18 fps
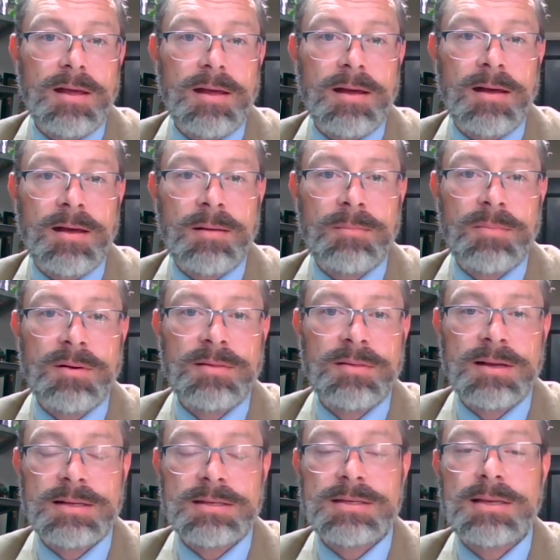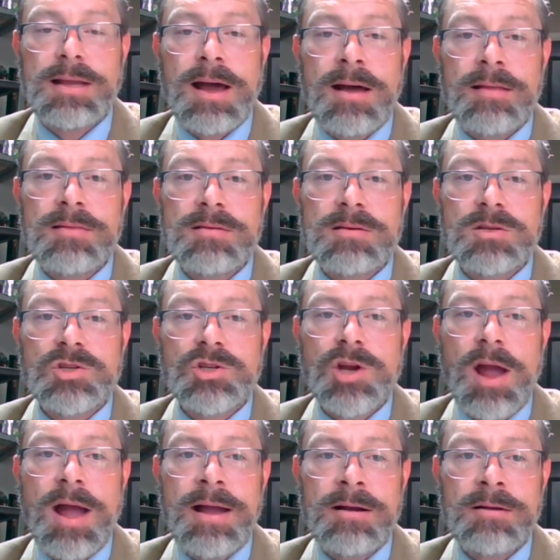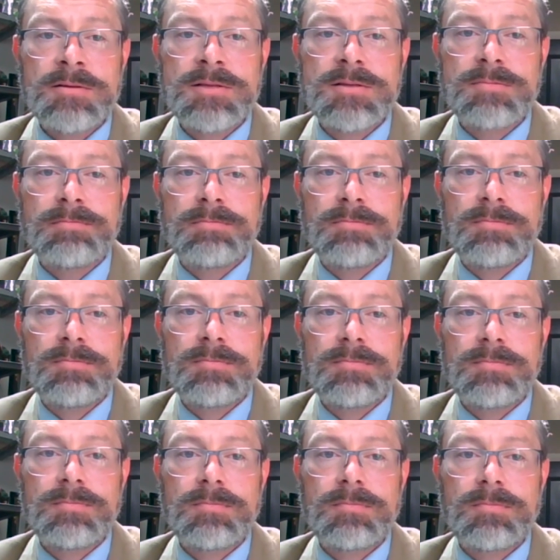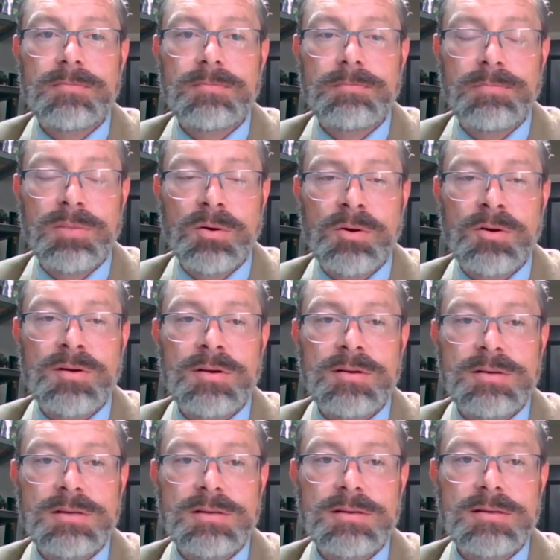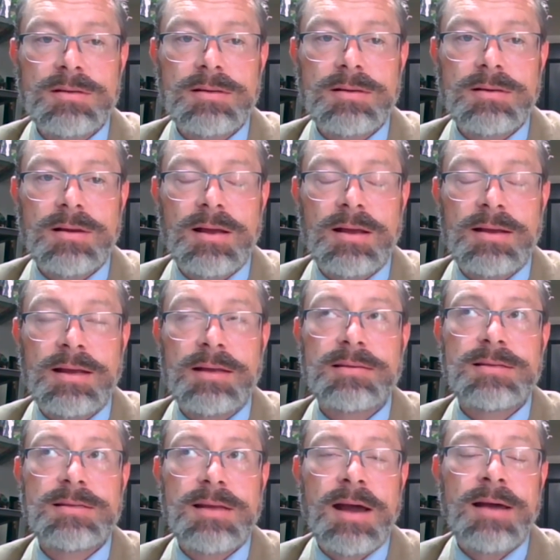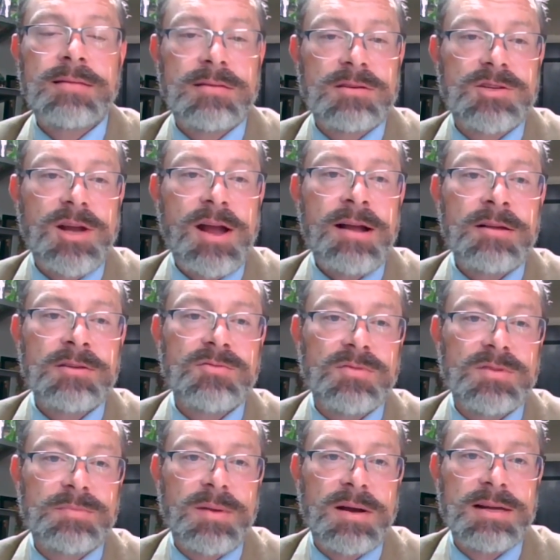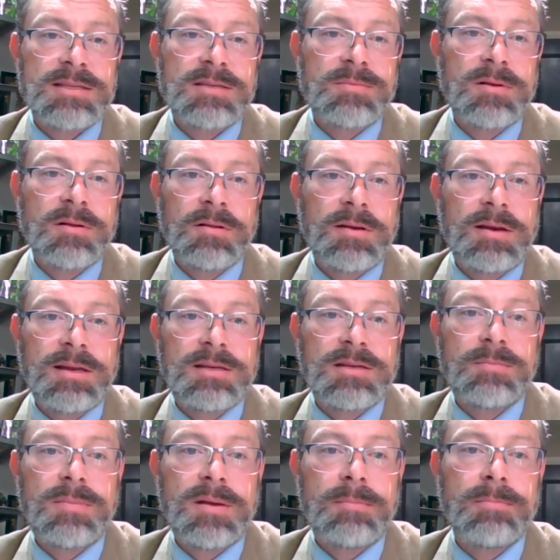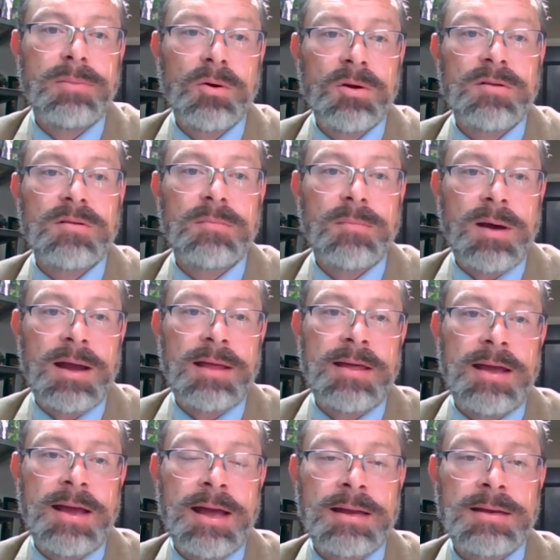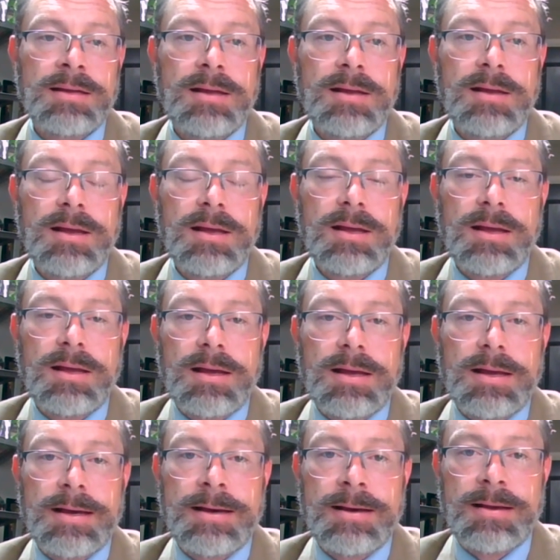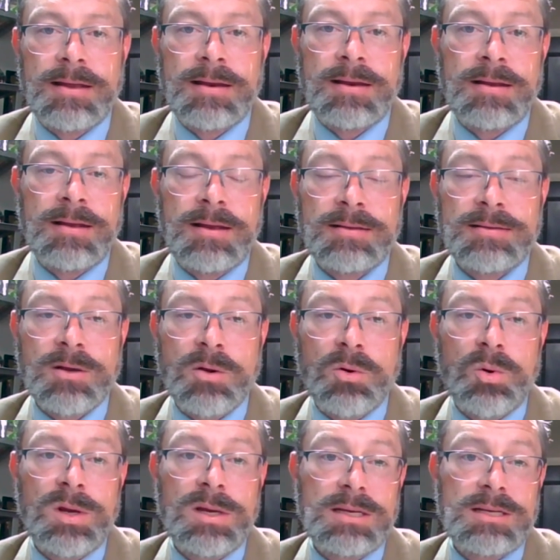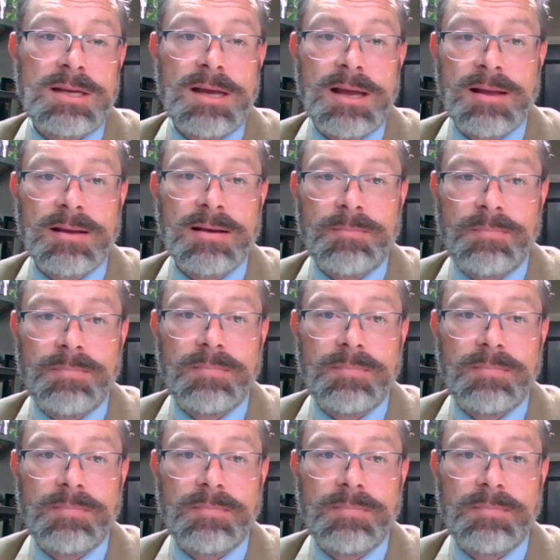But it's not the child's burden. It's not the child's responsibility to be burdened by that. And it's going to take